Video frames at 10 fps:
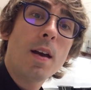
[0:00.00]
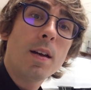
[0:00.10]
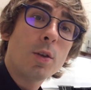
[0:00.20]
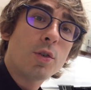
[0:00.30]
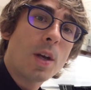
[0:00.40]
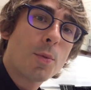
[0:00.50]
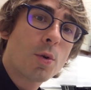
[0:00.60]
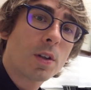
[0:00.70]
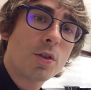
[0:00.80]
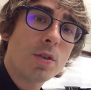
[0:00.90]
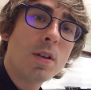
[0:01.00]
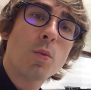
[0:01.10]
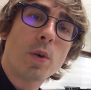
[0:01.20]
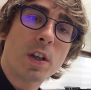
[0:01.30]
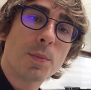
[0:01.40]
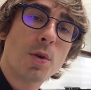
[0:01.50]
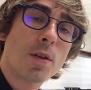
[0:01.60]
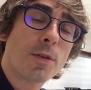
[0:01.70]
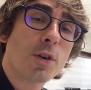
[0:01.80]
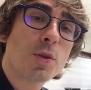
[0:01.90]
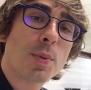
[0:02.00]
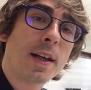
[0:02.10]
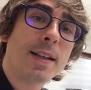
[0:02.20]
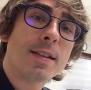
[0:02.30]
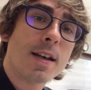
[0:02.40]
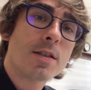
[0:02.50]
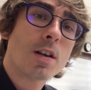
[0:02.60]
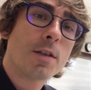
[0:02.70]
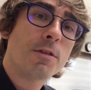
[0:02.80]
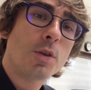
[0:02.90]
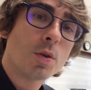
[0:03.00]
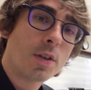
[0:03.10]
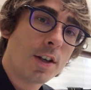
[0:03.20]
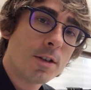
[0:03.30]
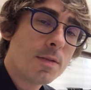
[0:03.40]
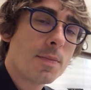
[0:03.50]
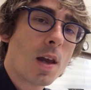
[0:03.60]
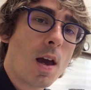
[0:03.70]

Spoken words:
Hello, Chamber Orchestra, and welcome to the first playing test of your year.